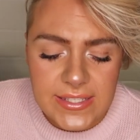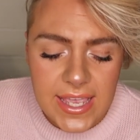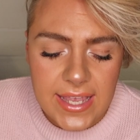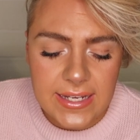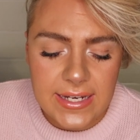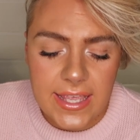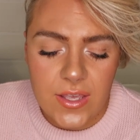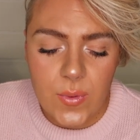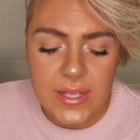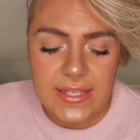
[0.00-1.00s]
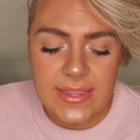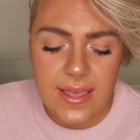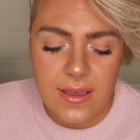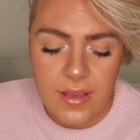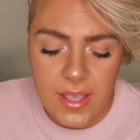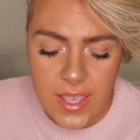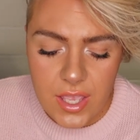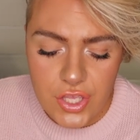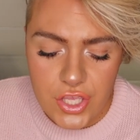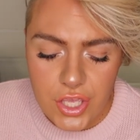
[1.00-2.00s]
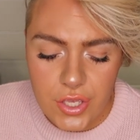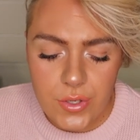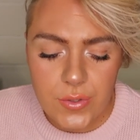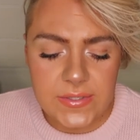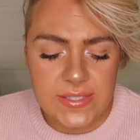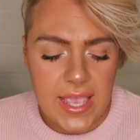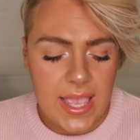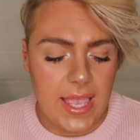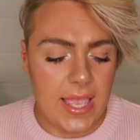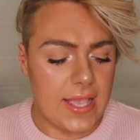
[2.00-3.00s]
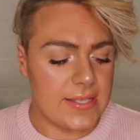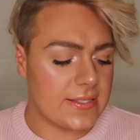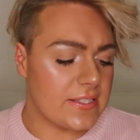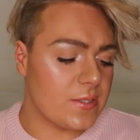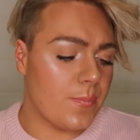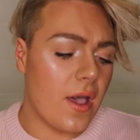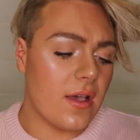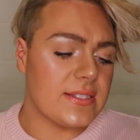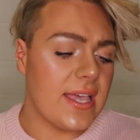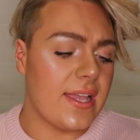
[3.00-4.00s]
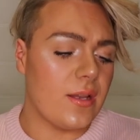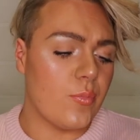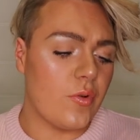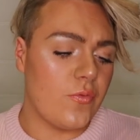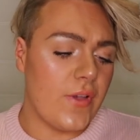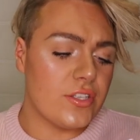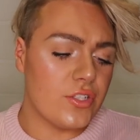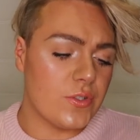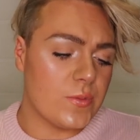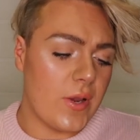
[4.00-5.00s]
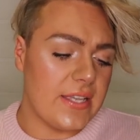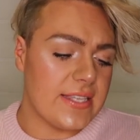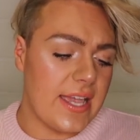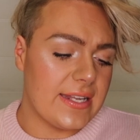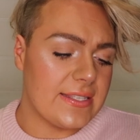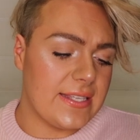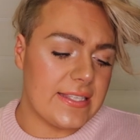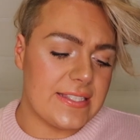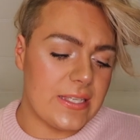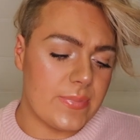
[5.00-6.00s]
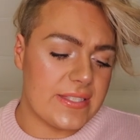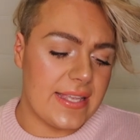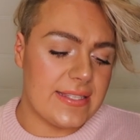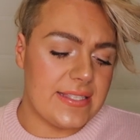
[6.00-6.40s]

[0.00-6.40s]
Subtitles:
tan liquid that I use is Spartan Professional Spray Tan at 16%